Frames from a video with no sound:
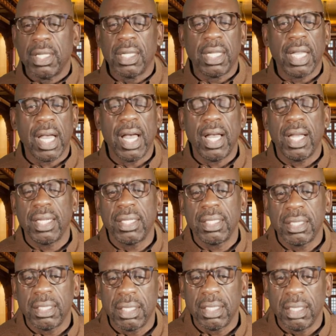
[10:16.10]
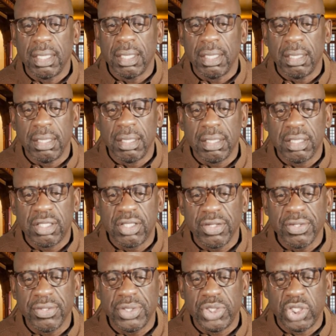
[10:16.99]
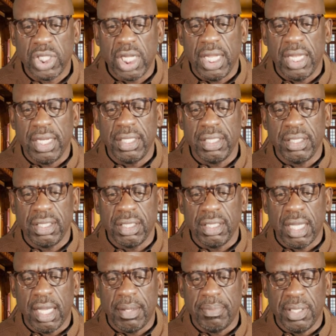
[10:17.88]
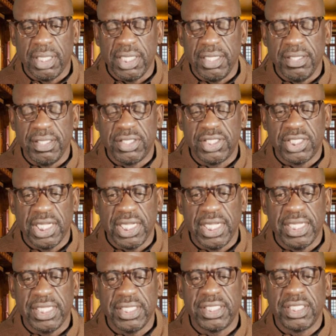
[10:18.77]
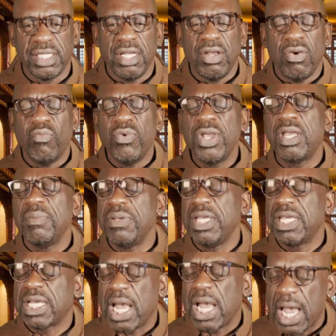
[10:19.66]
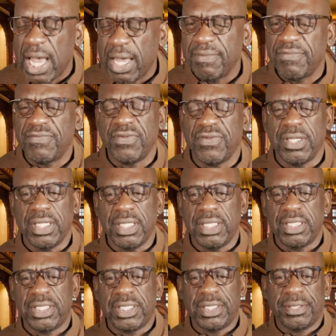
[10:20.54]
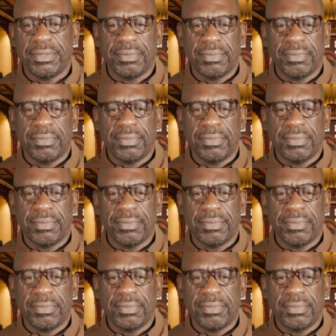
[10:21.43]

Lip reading: God, 3 John, I believe, says we can be confident